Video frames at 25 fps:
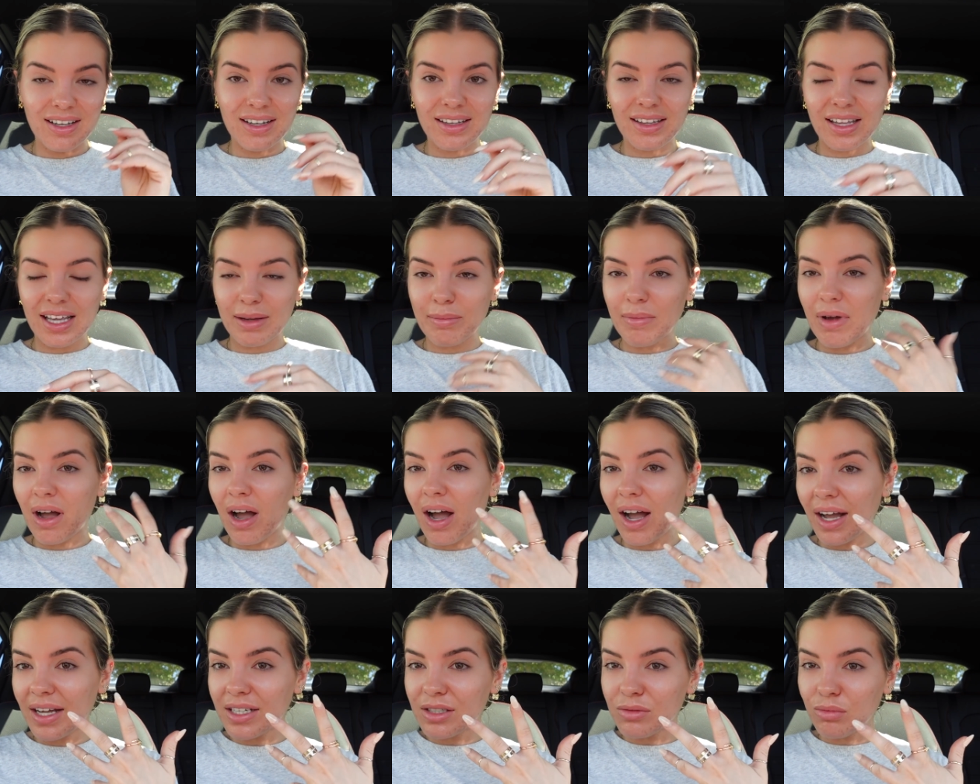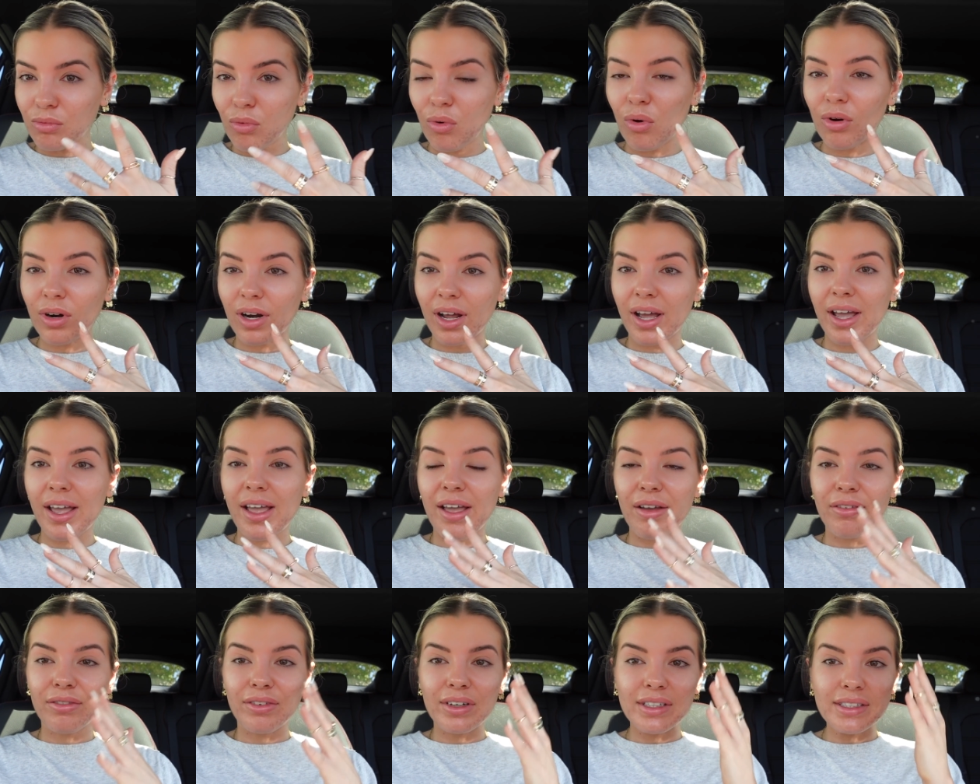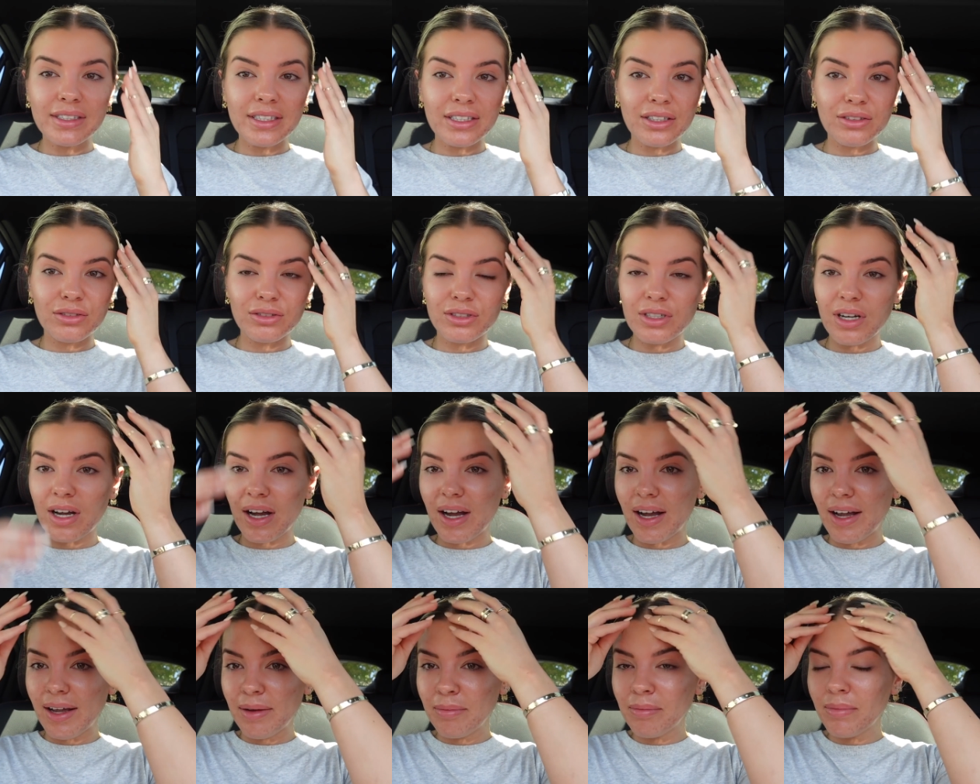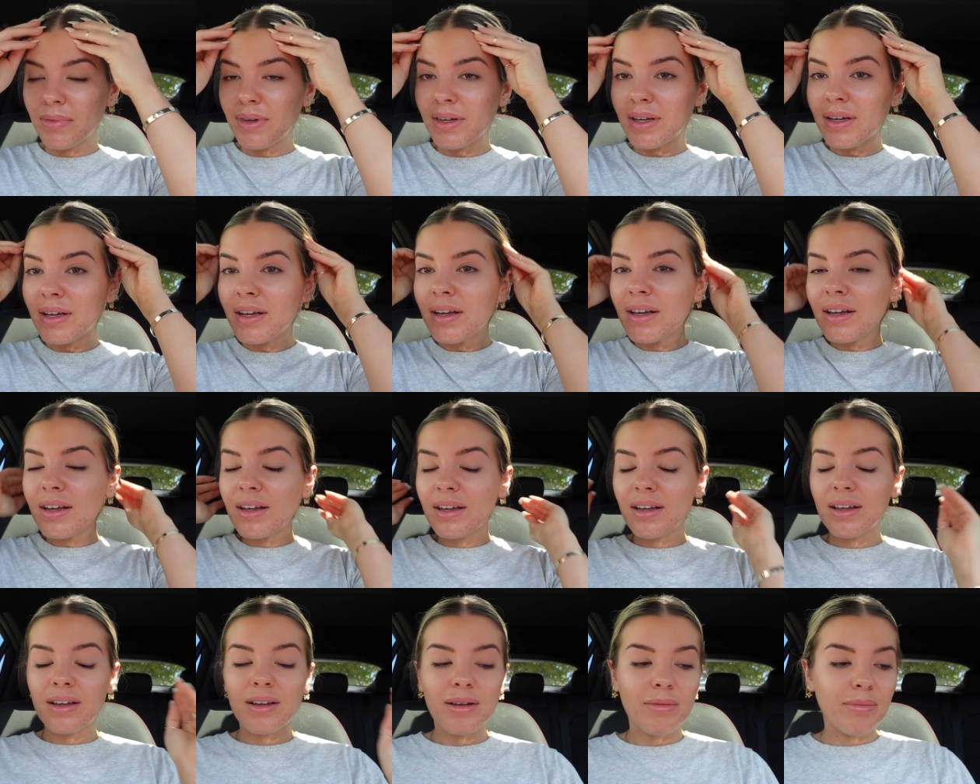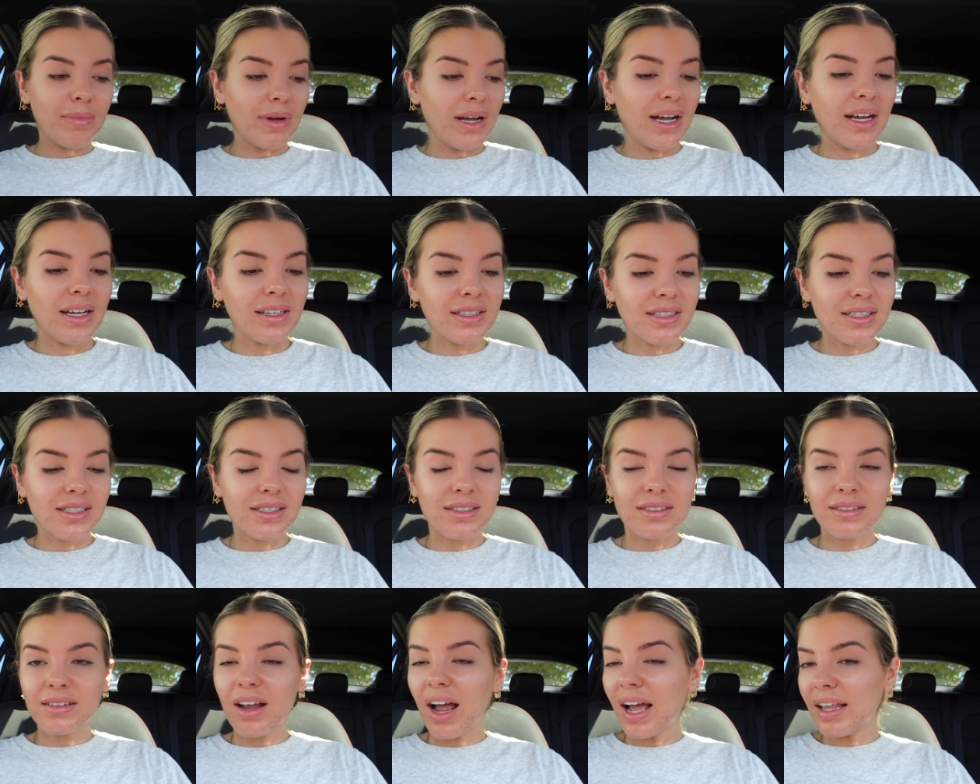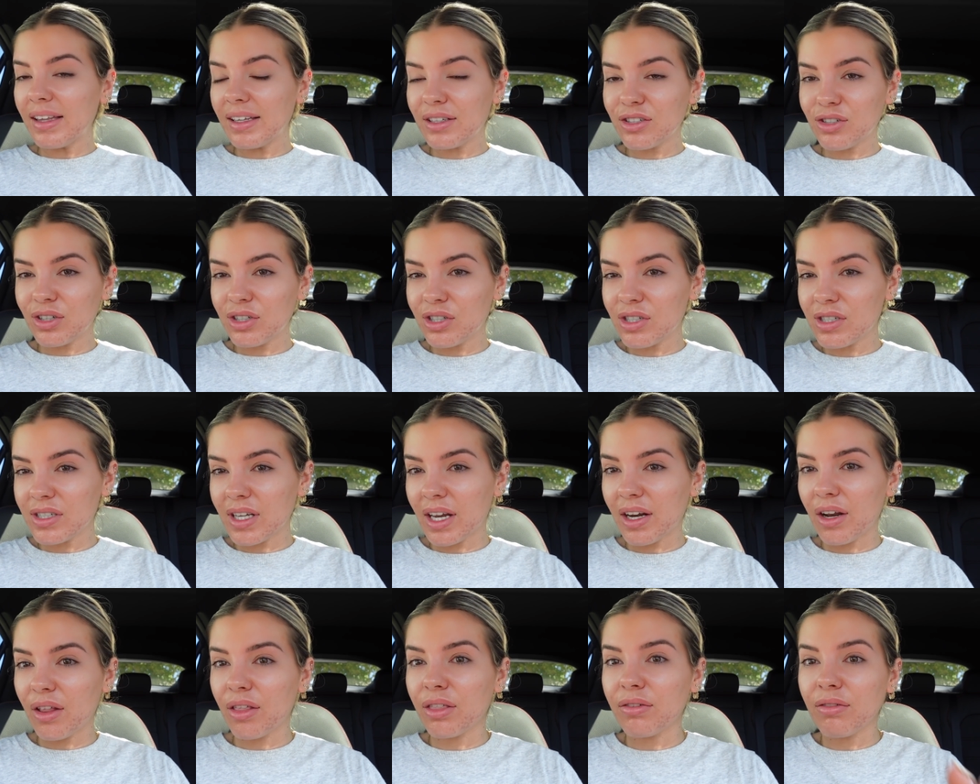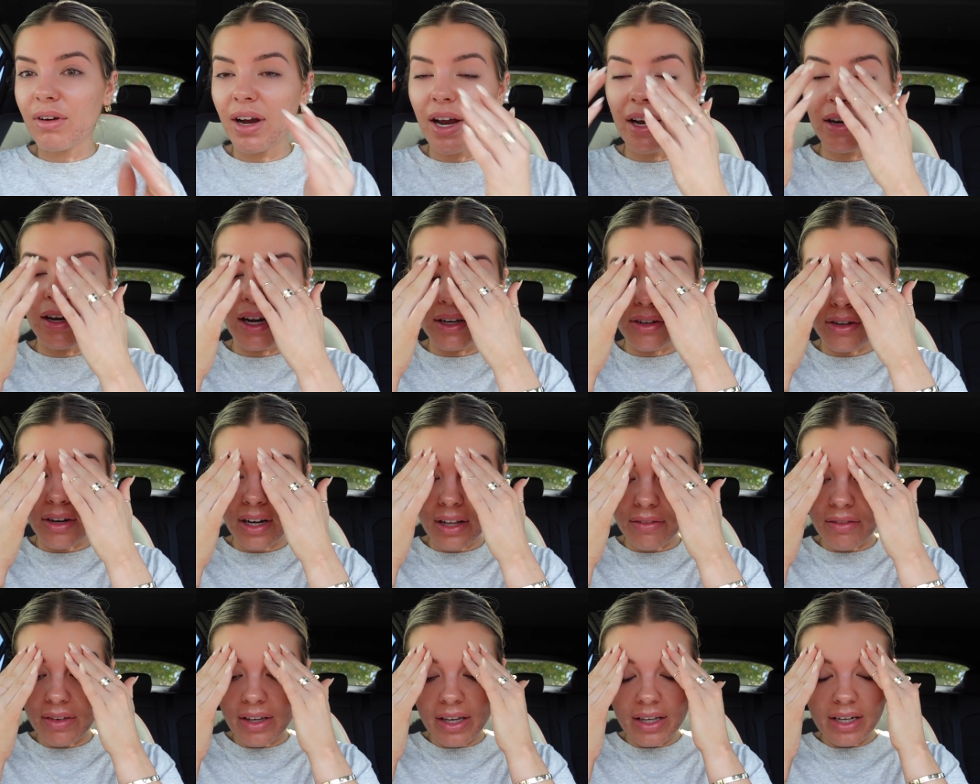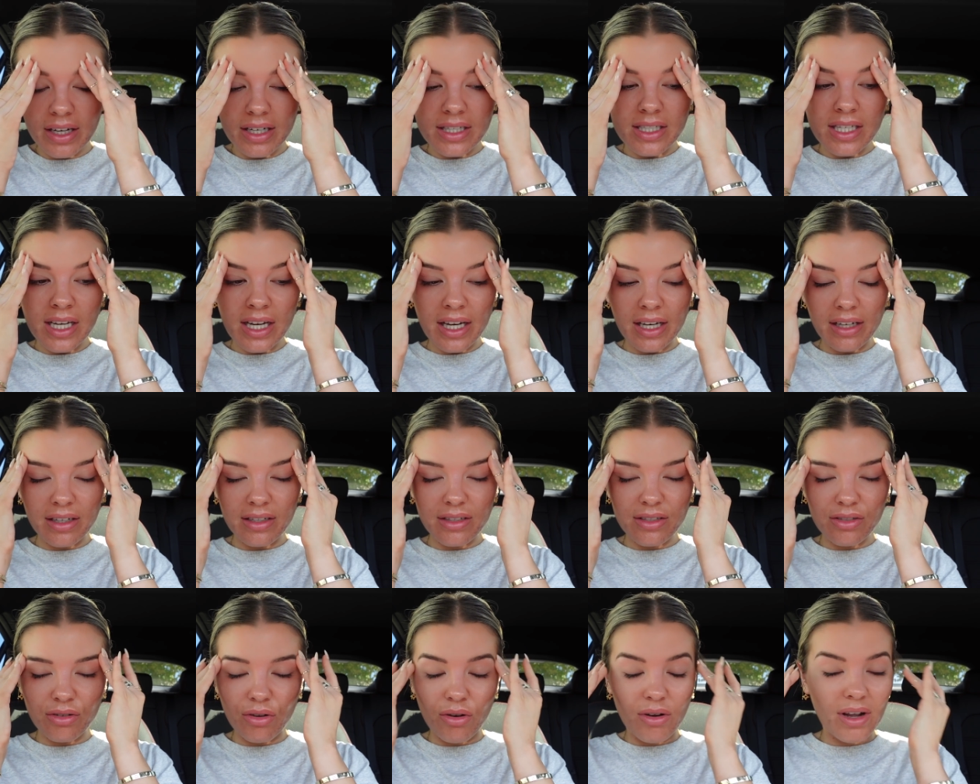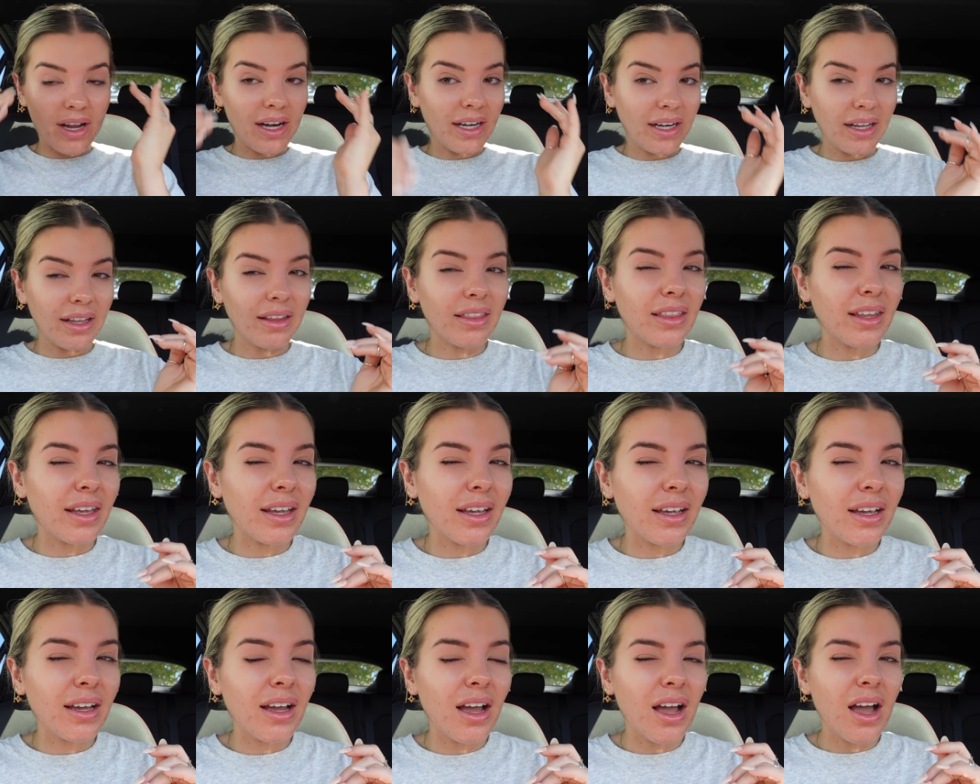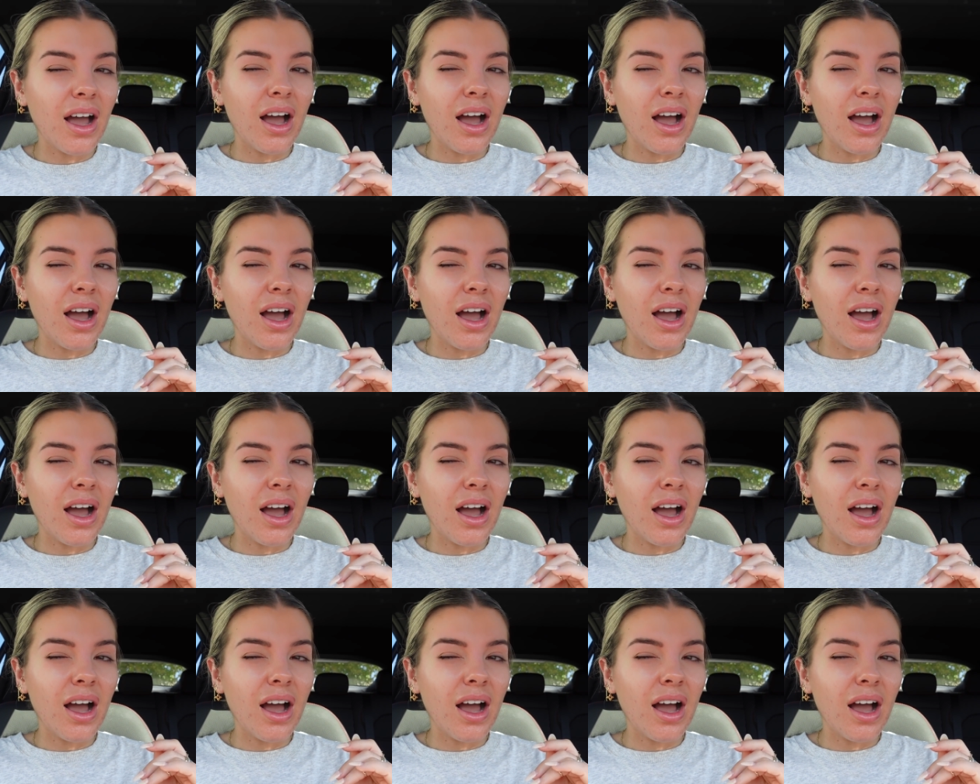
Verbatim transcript: Like, my eyes water every single time, but I literally just get a thread. I don't even get a tint or anything.